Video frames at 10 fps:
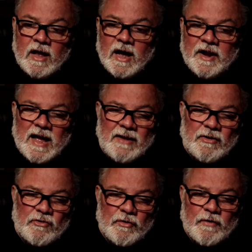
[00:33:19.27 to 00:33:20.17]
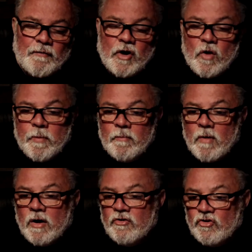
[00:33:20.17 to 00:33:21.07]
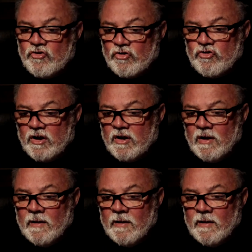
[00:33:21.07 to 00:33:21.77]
and I had to sort of have an open mind to judging.